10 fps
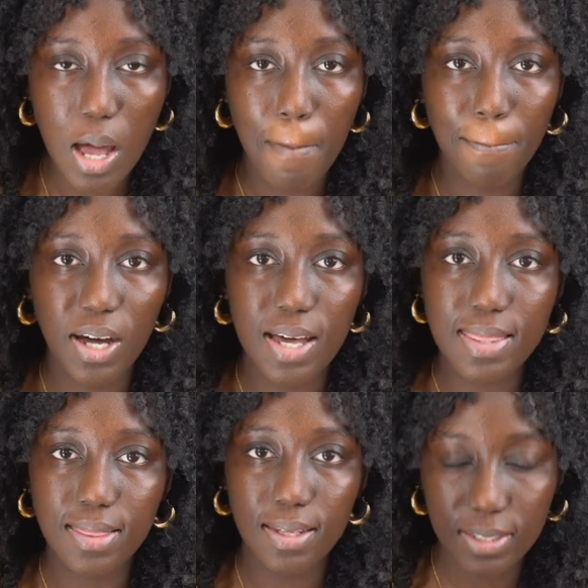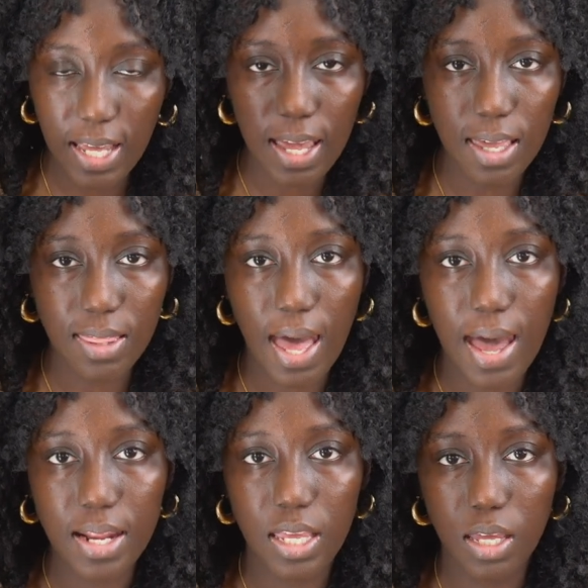But the day
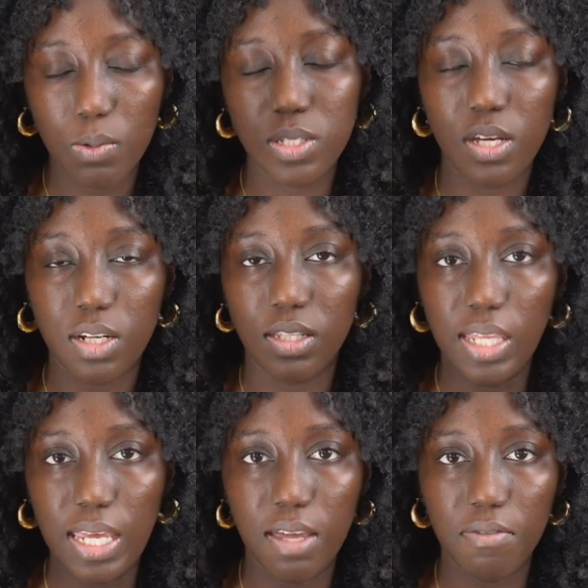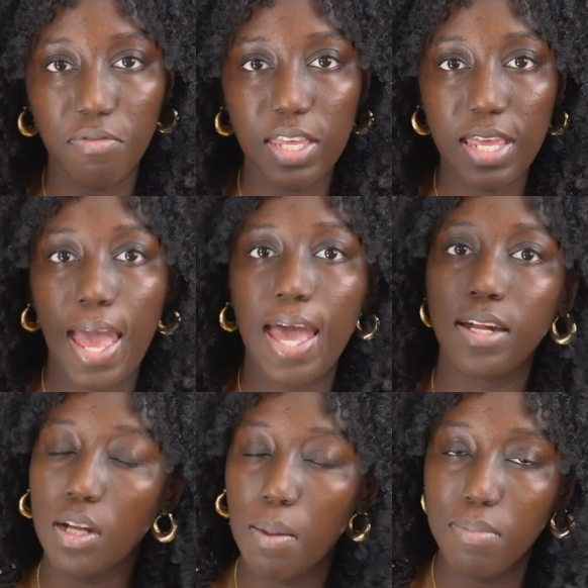that he was going to leave, he
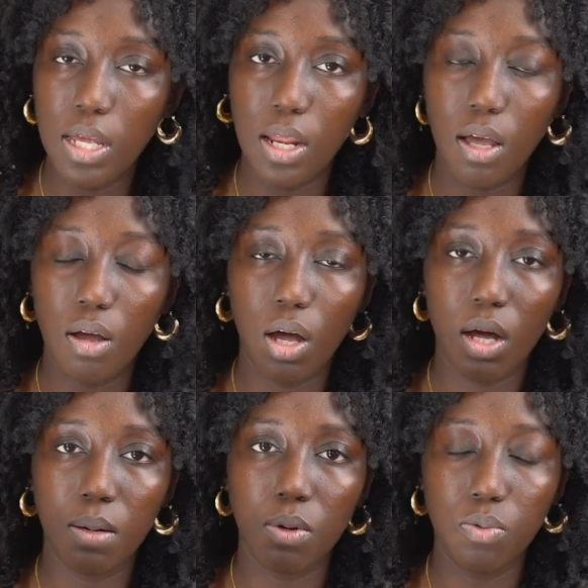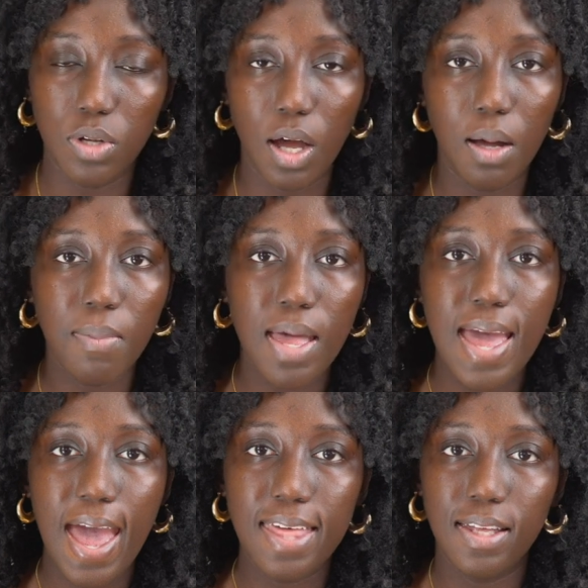ended up meeting Eunnam
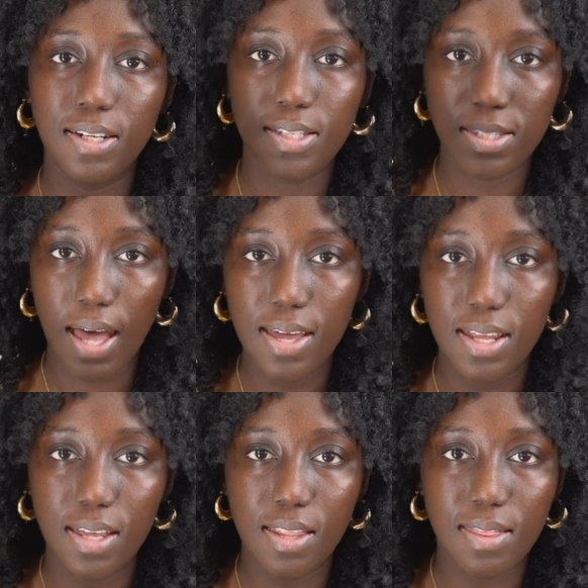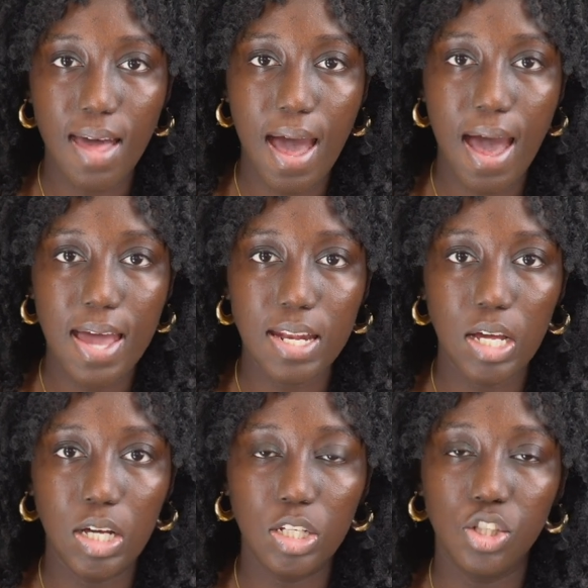and then decided that
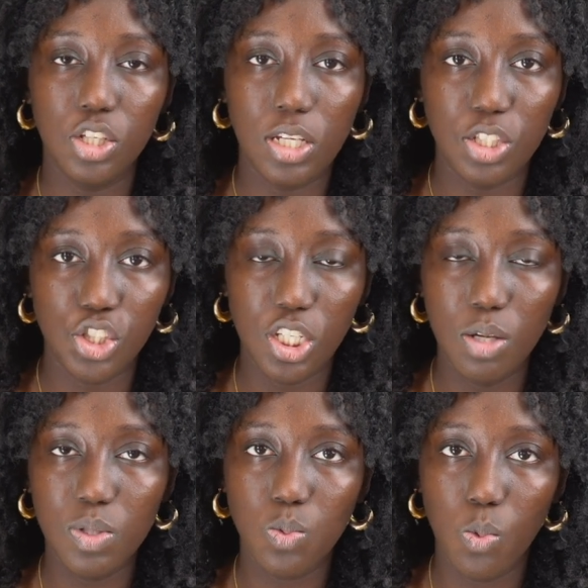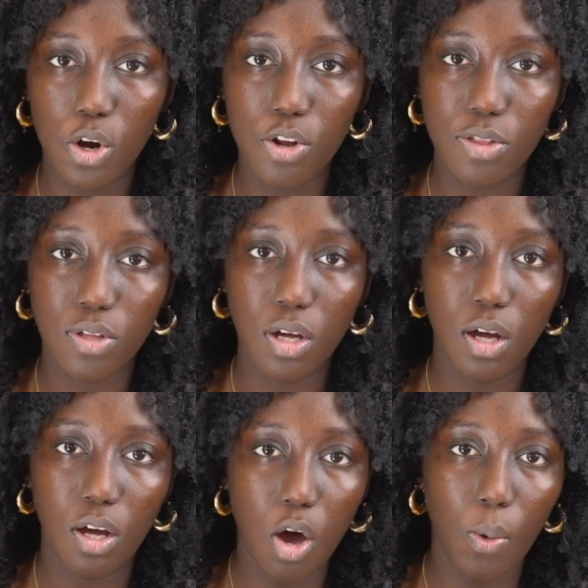she was worth
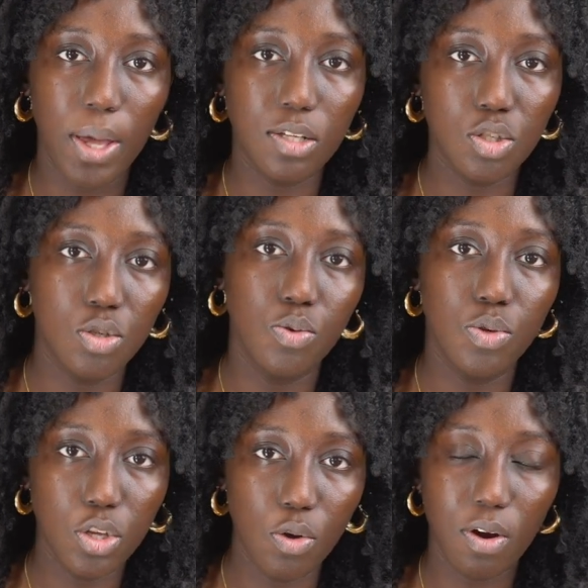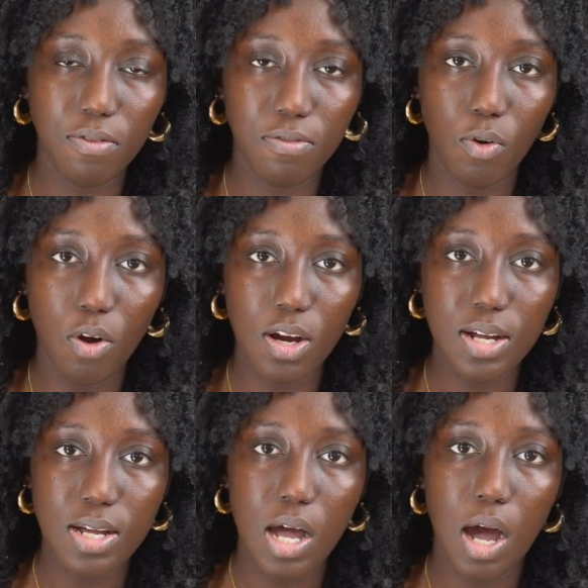going to New York for
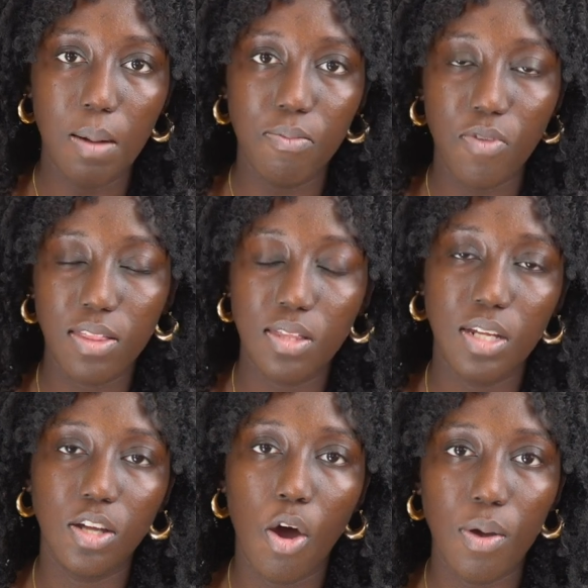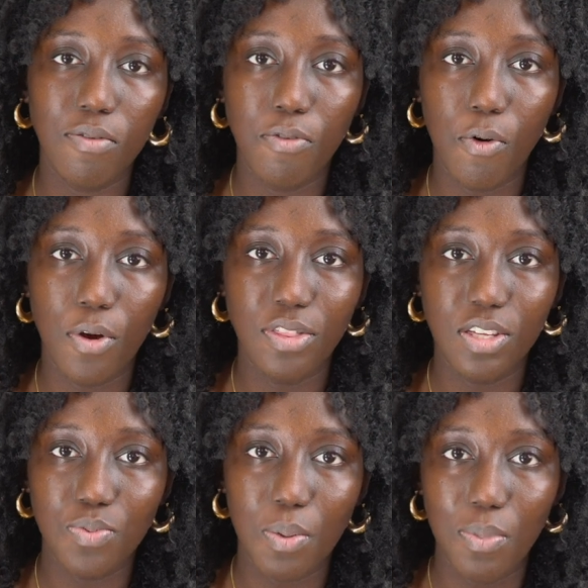rather than going for this
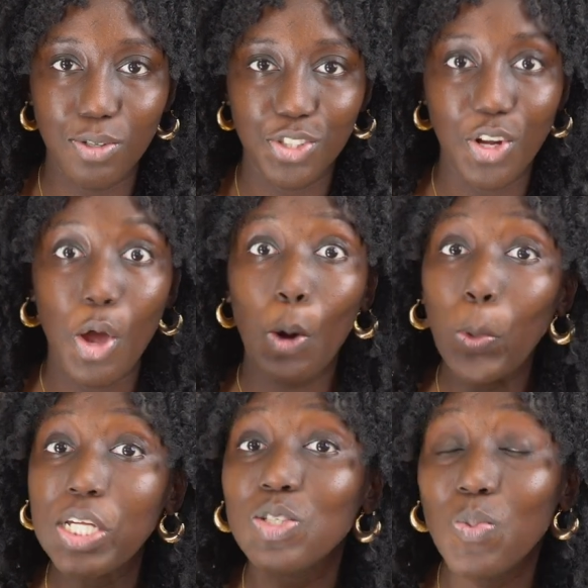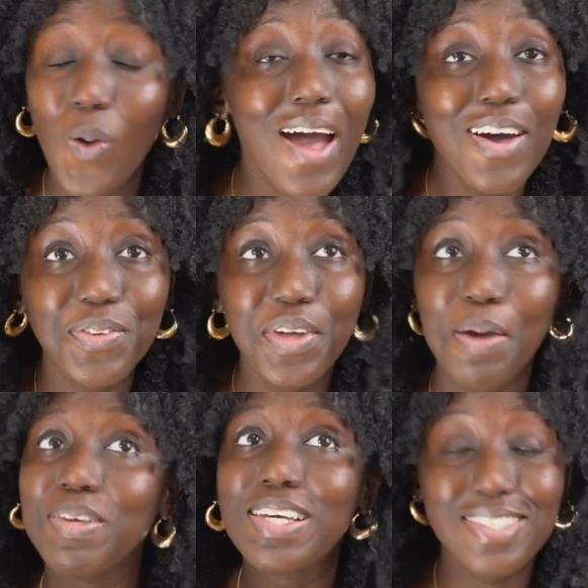promotion, which is wild
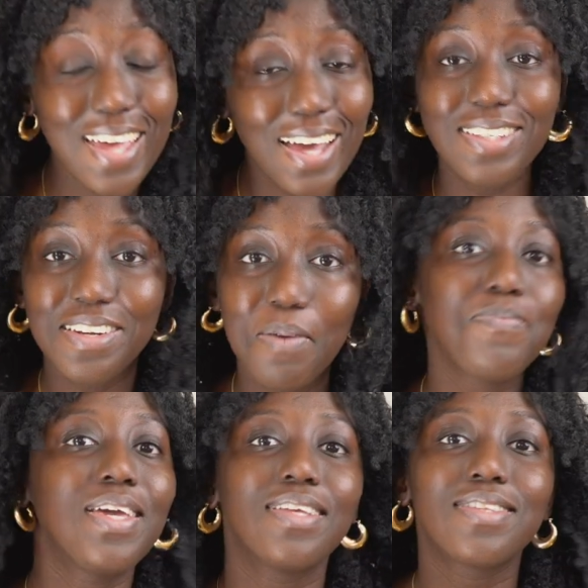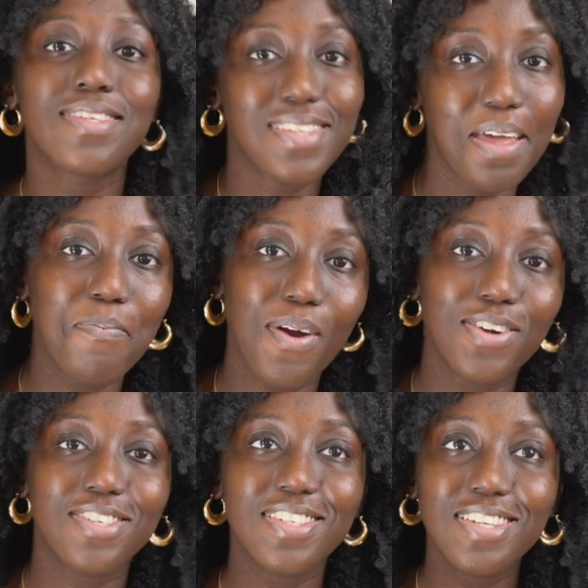because they ended up being the same
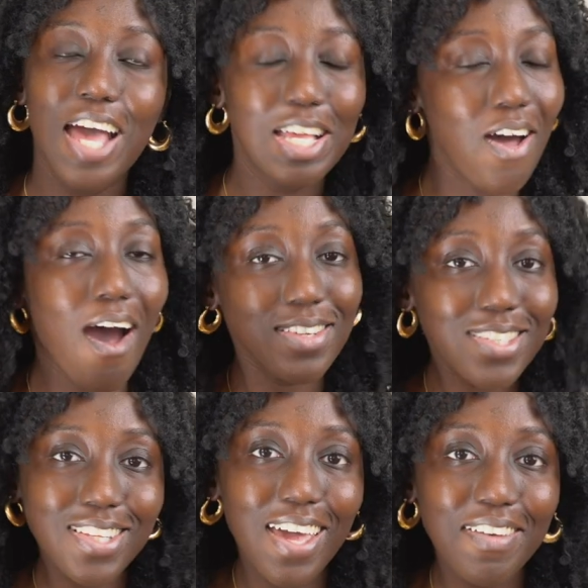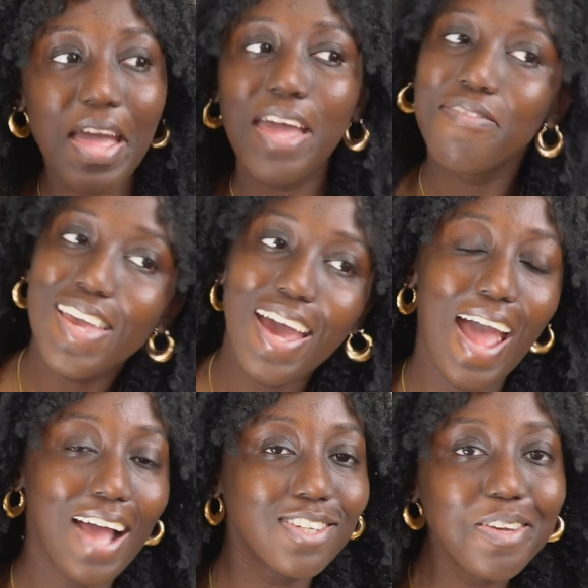person. So honestly, if he had
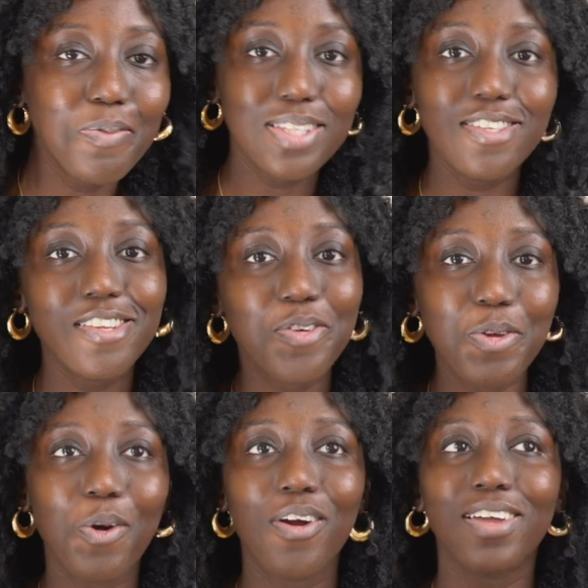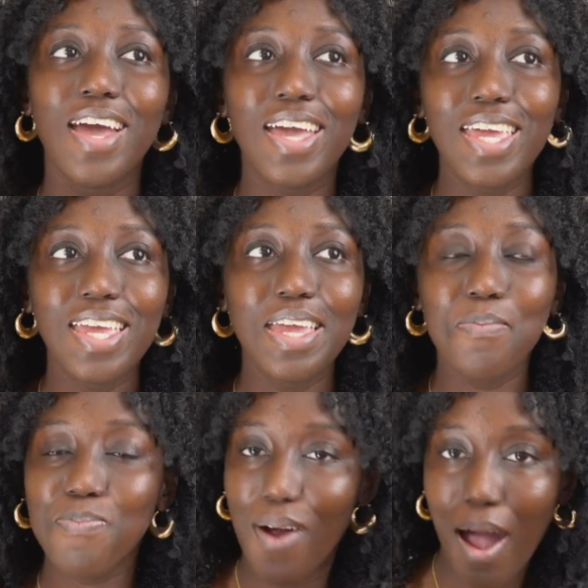actually went to New York, they
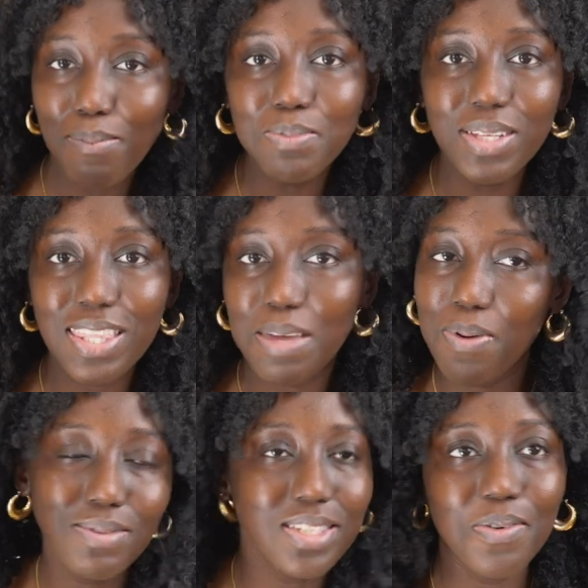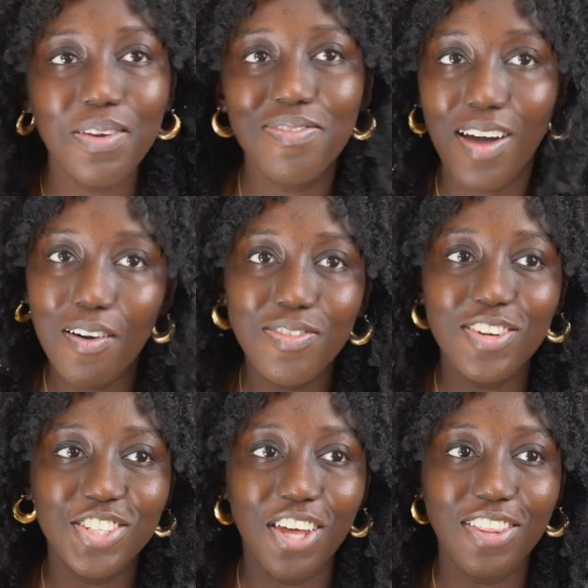probably still would have fell for
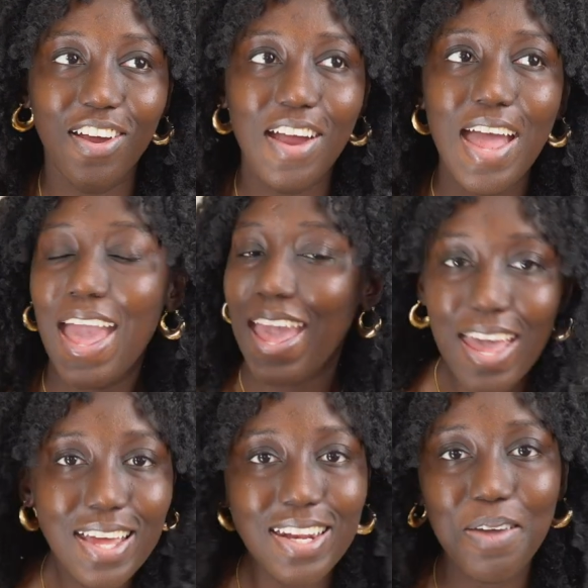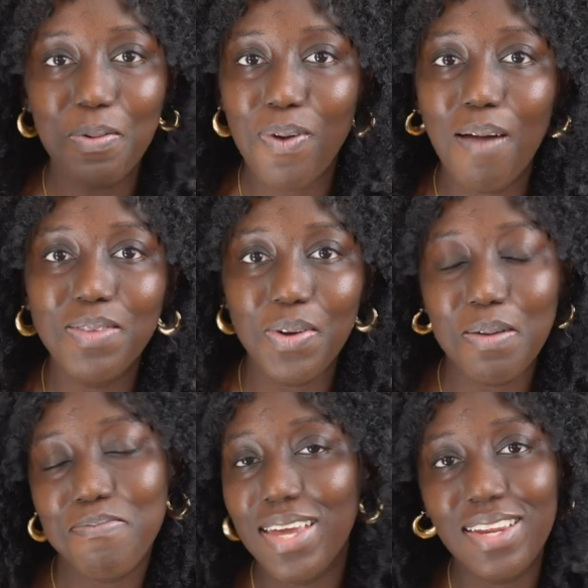each other and he would have
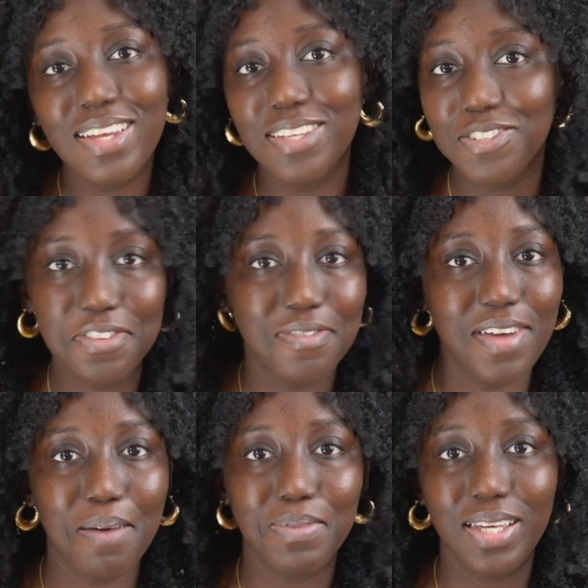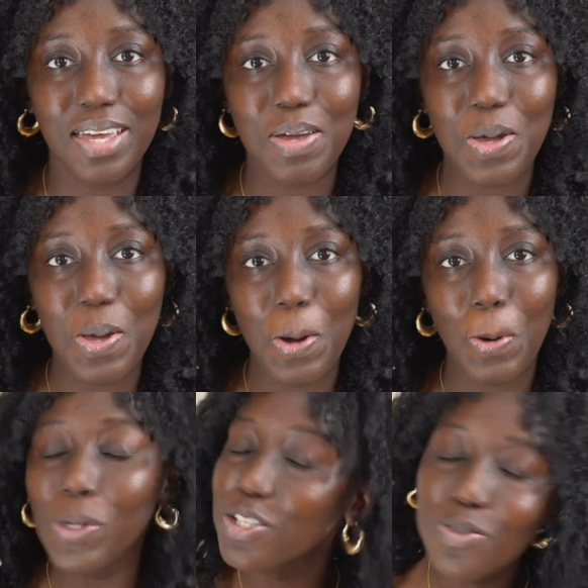made it into the family,
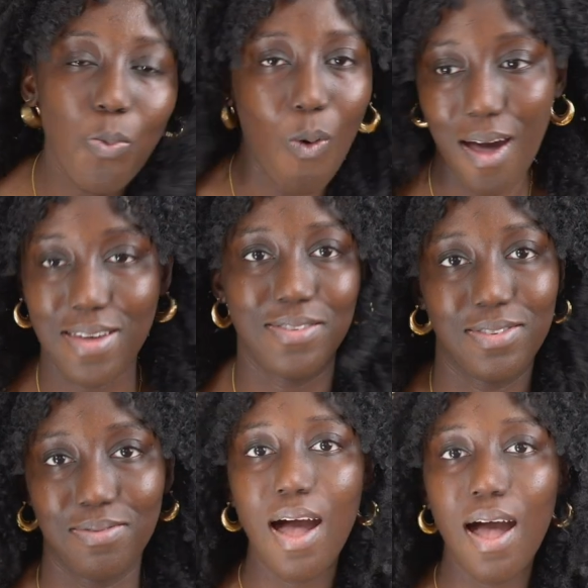which is wild.